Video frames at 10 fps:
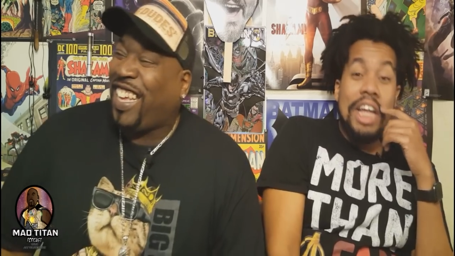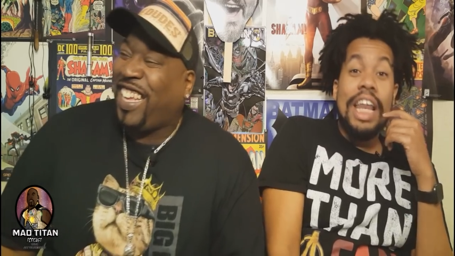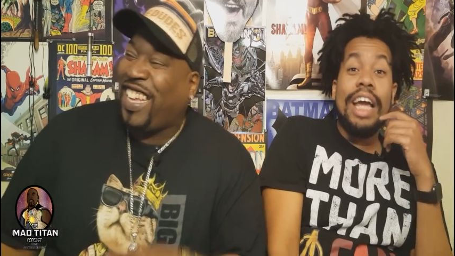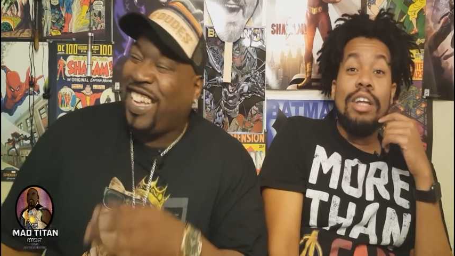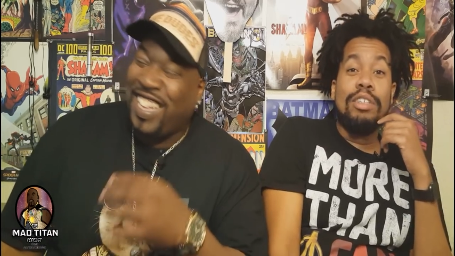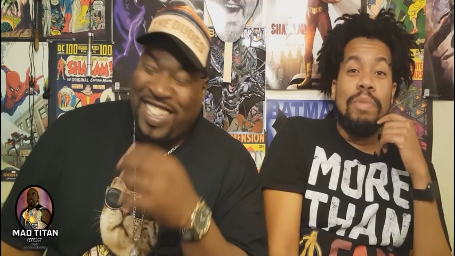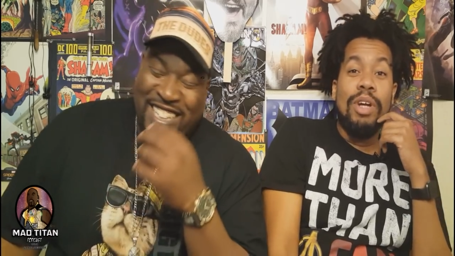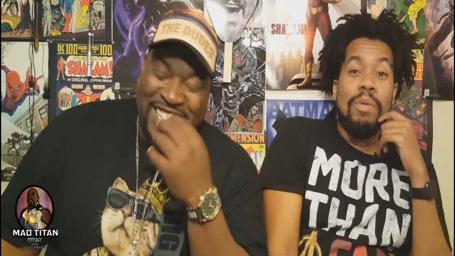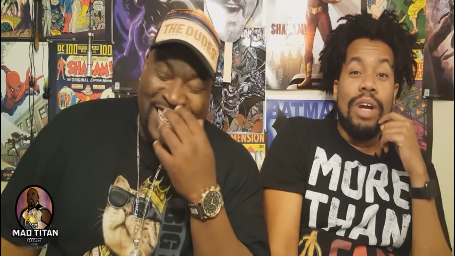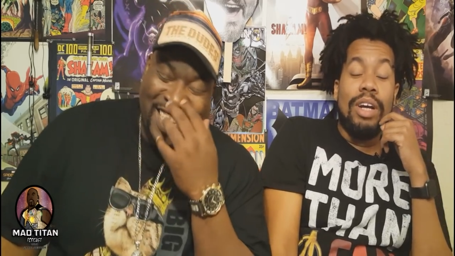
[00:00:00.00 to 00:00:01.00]
Speaker 1: Negative
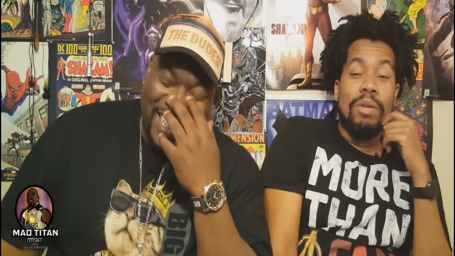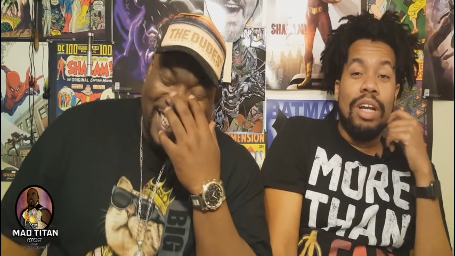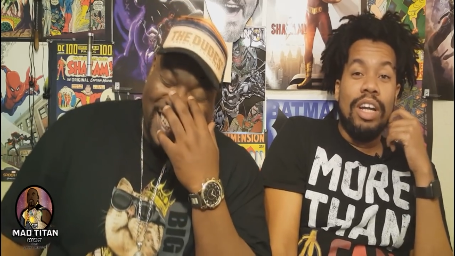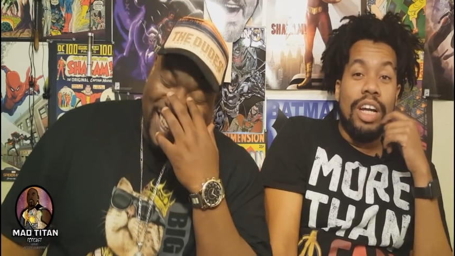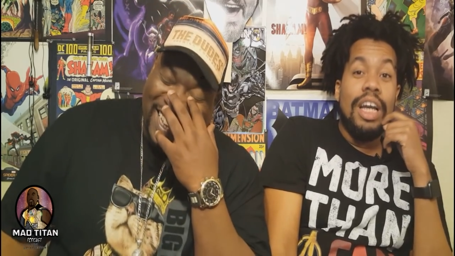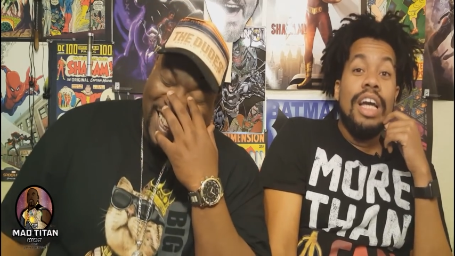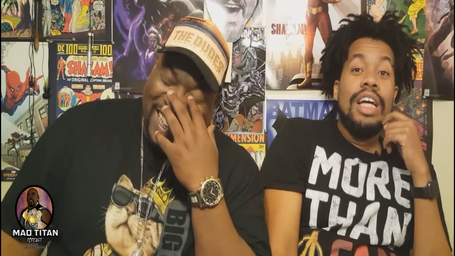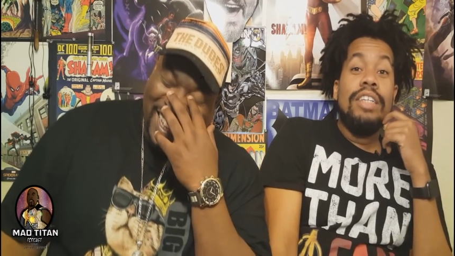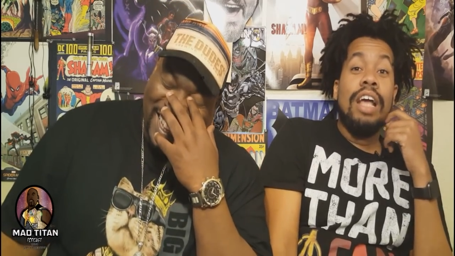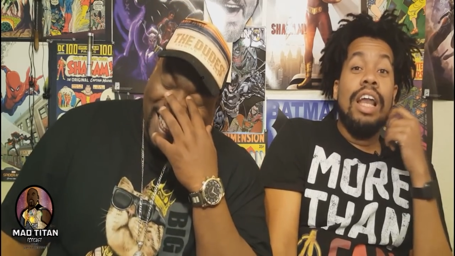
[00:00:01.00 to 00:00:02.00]
spirit wake up Larry.
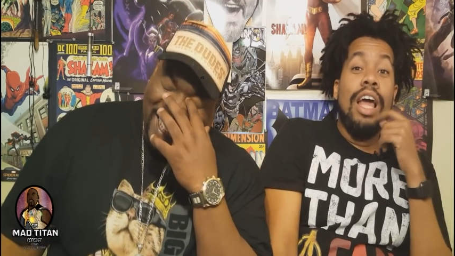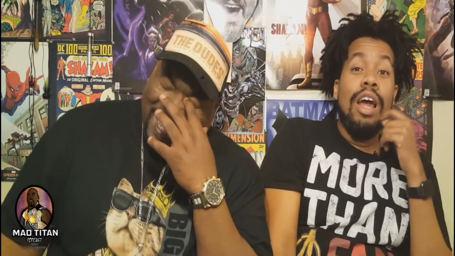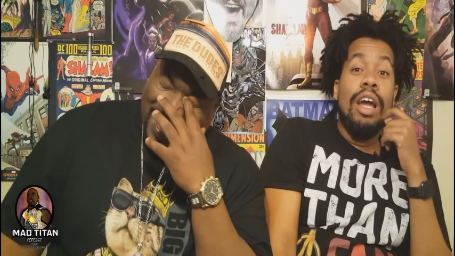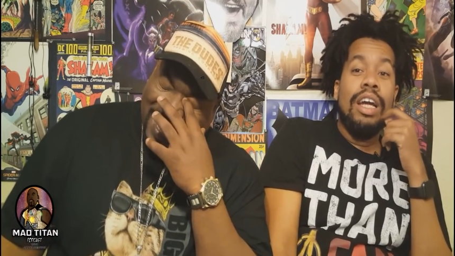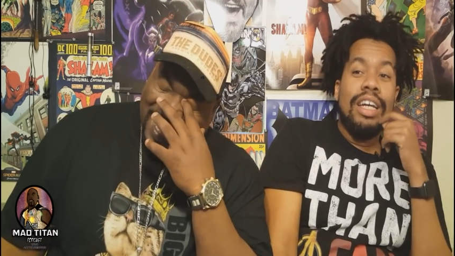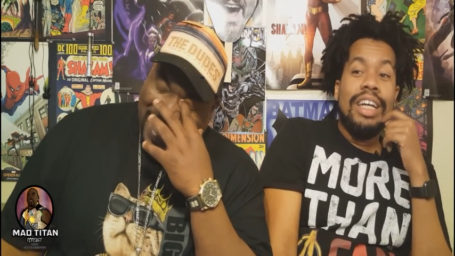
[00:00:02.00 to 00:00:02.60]
He said, Larry,